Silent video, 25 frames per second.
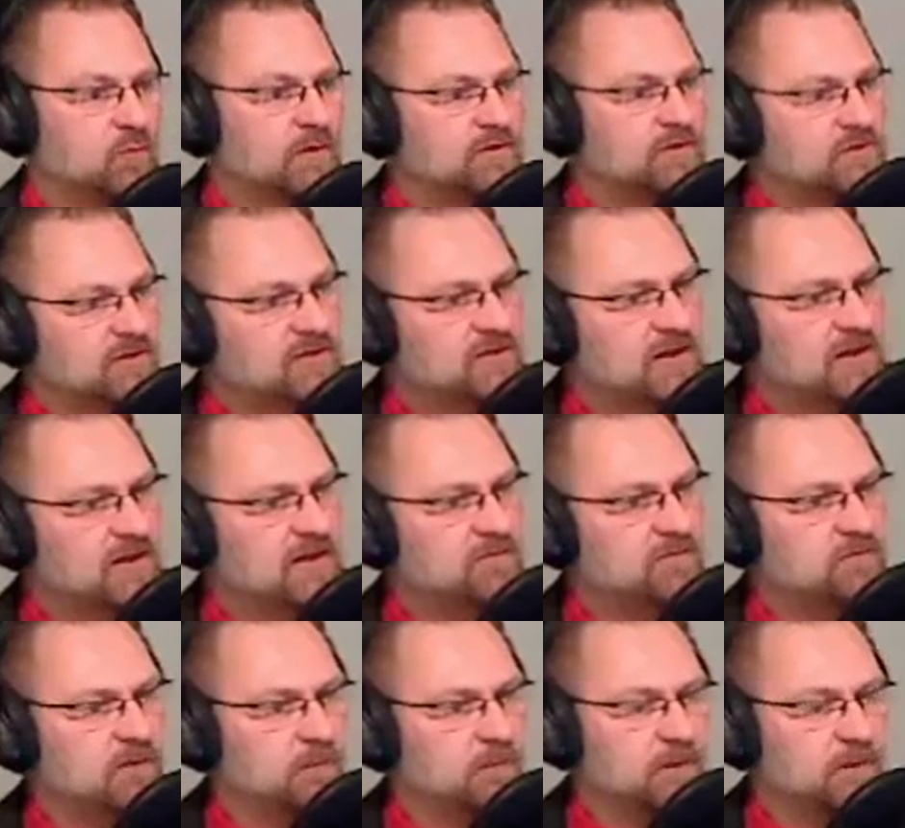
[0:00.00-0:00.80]
just
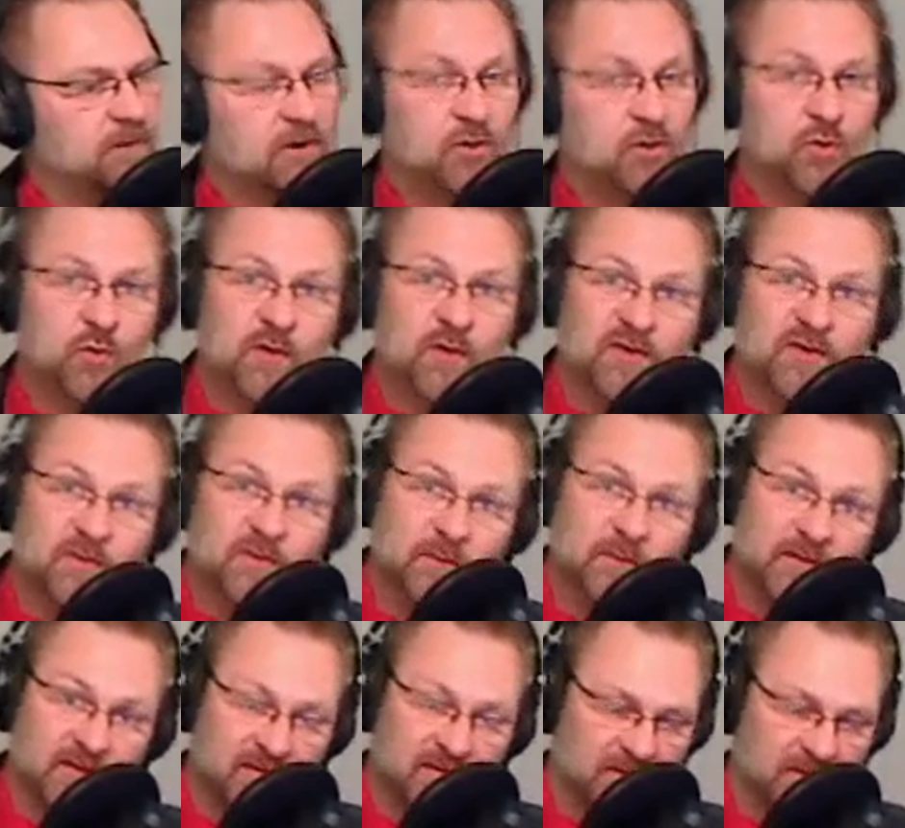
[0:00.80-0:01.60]
came from the
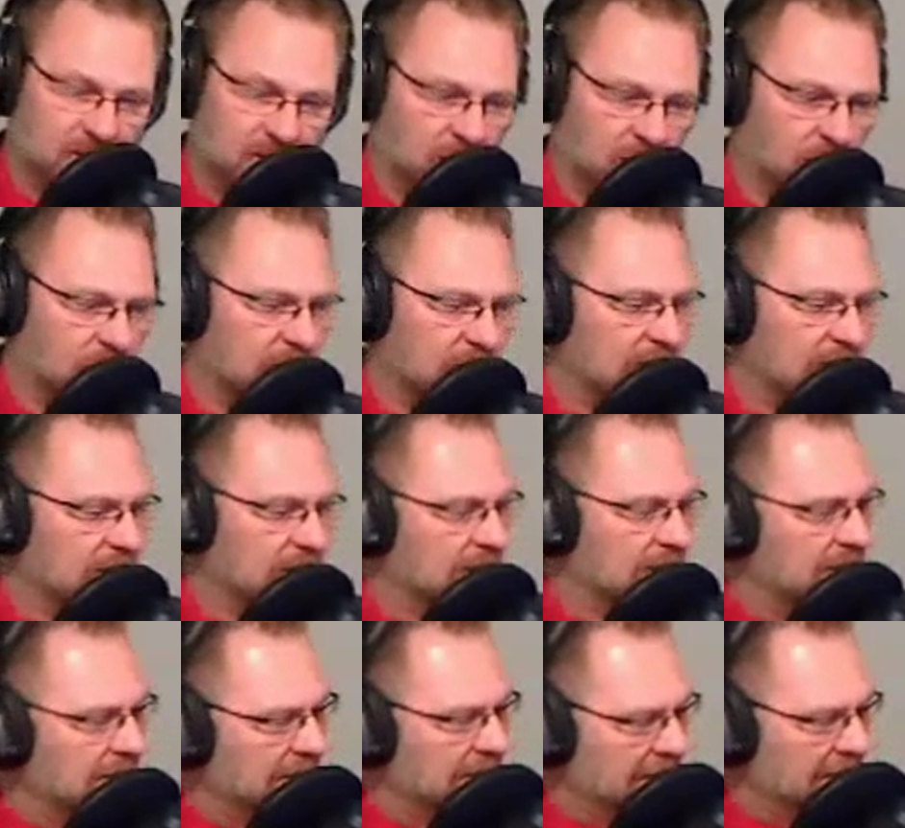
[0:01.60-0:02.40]
Christmas show
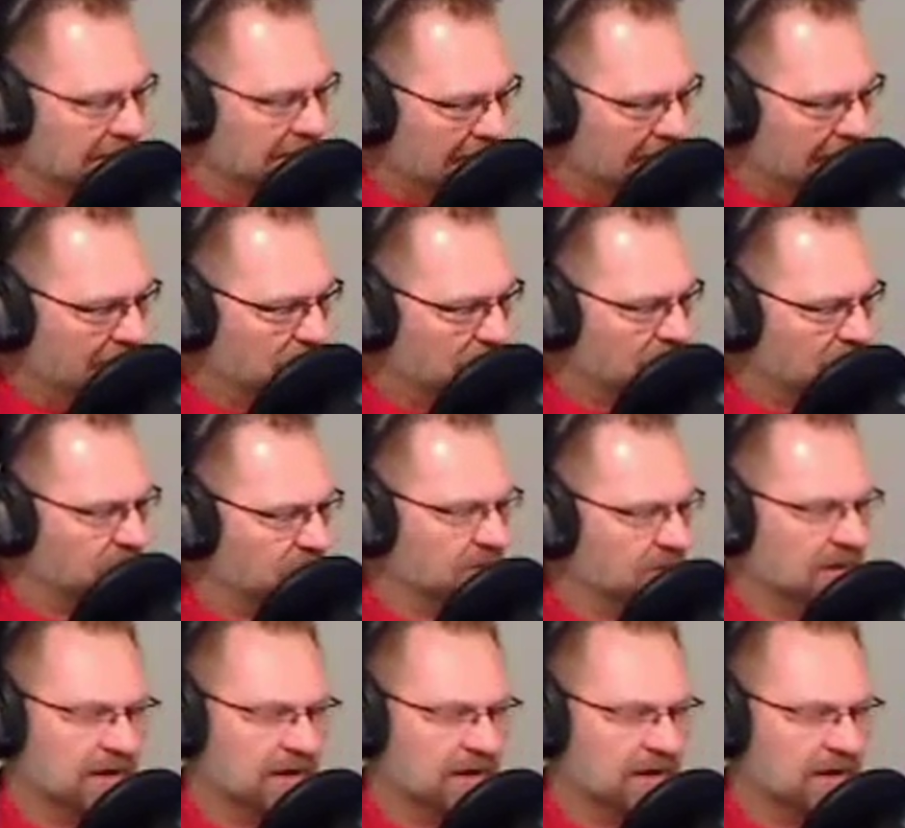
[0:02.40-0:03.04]
in Abbotsford.